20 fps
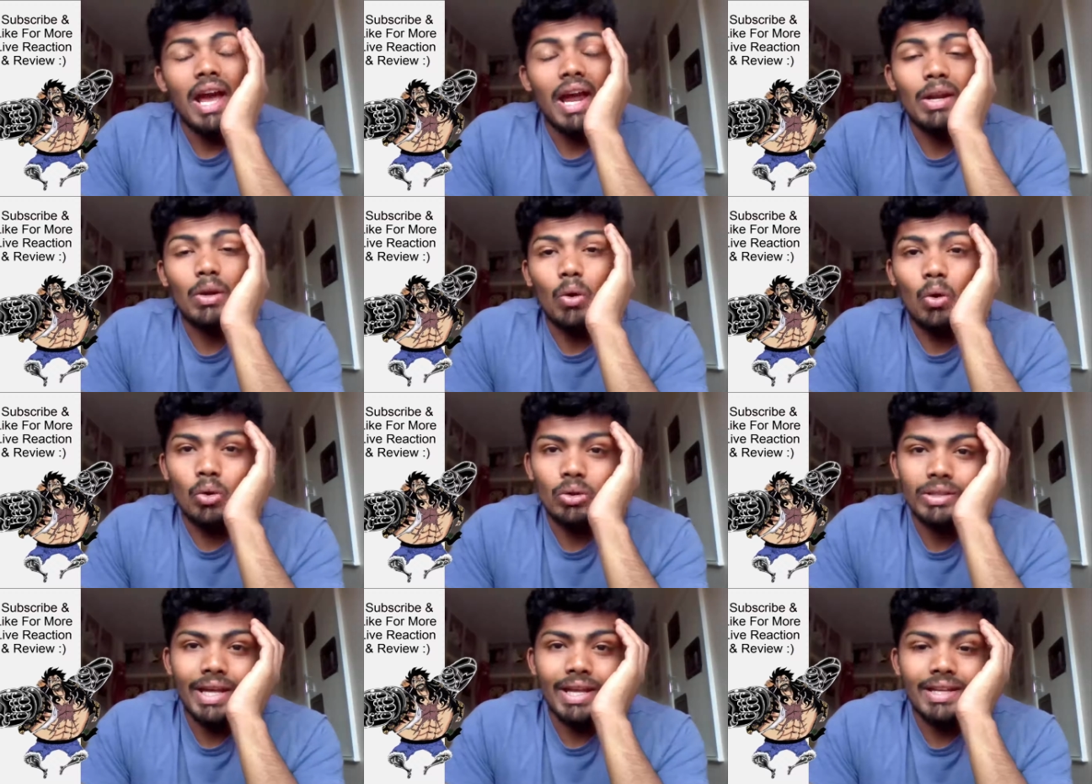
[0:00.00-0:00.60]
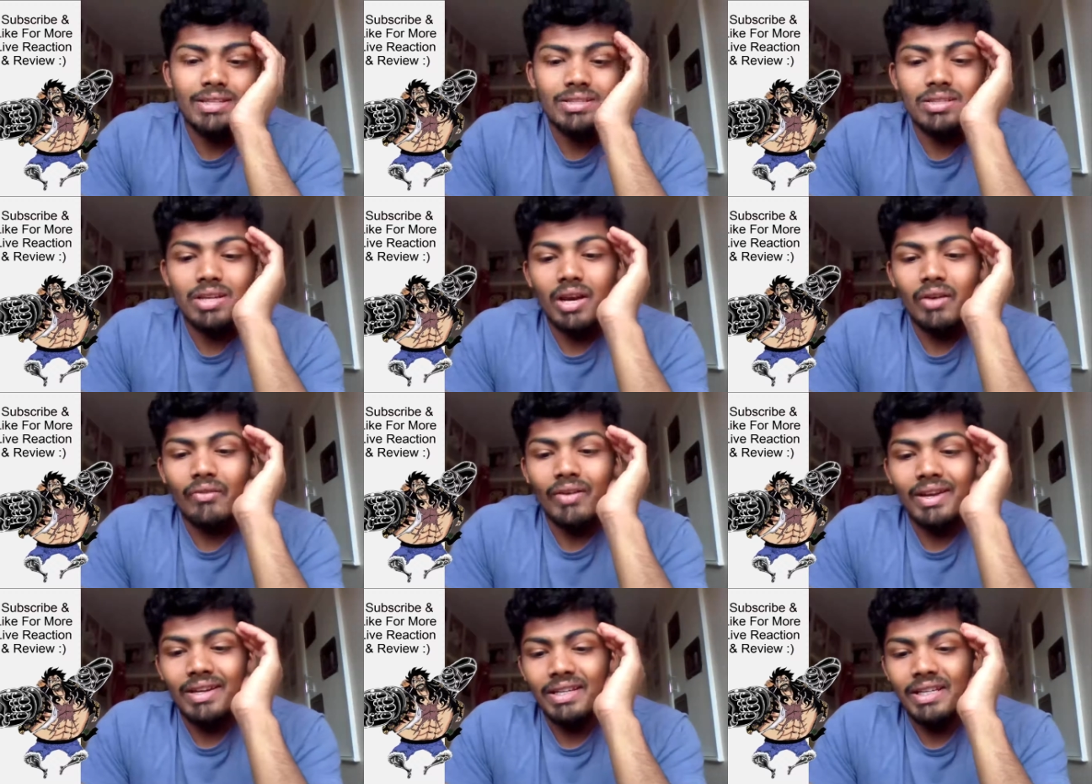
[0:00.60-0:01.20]
and all that
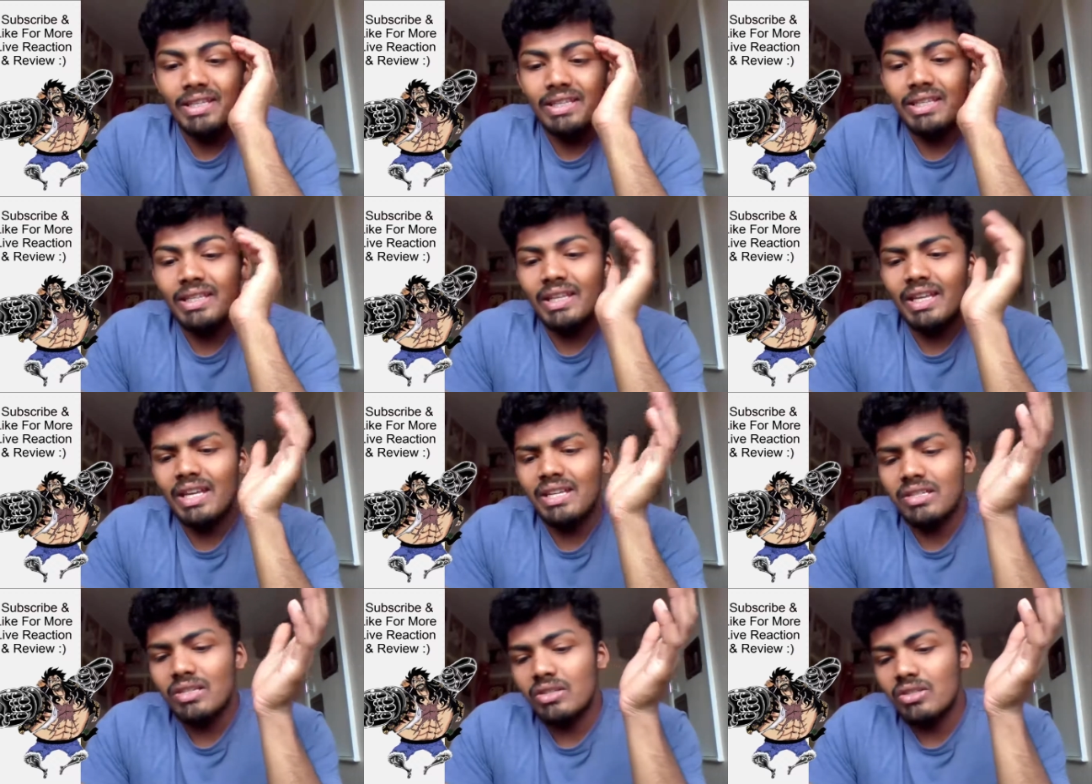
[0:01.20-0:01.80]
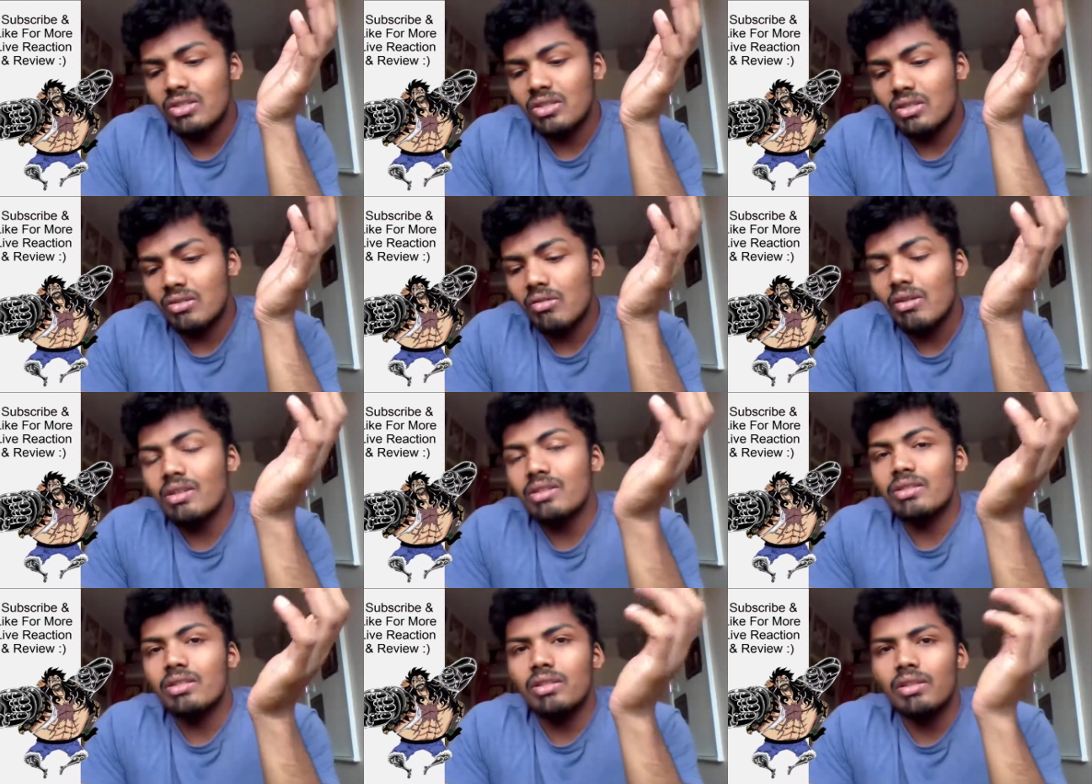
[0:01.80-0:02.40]
stuff and he didn't get to
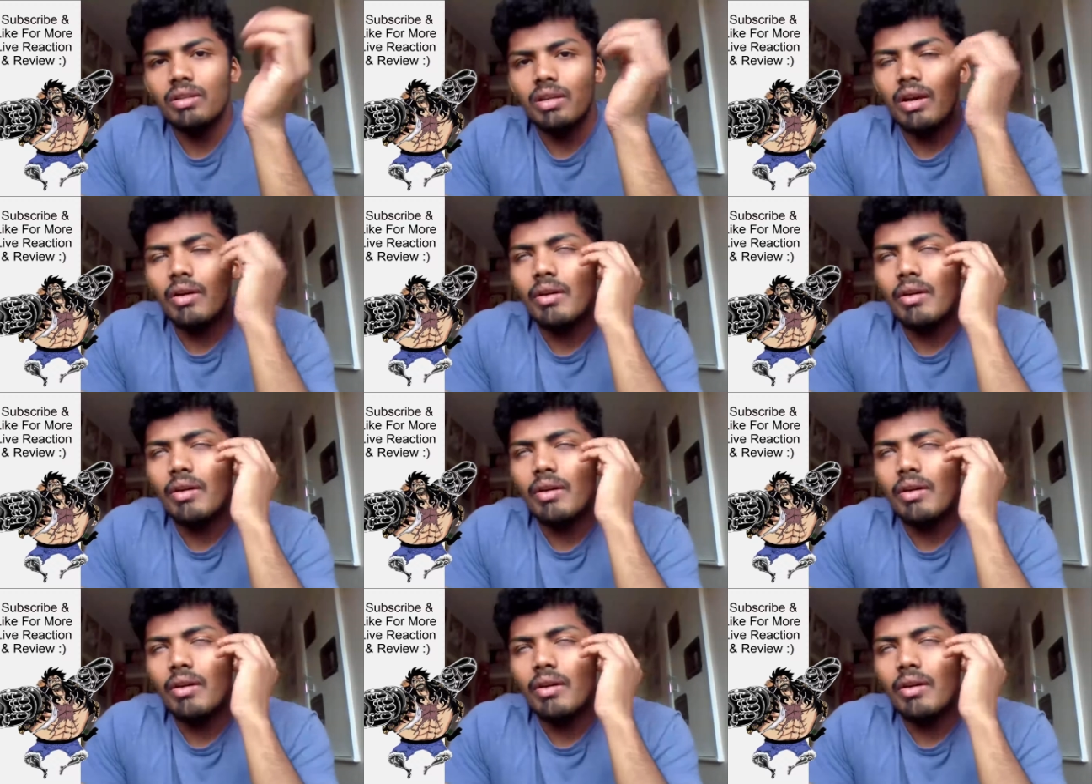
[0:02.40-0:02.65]
rest.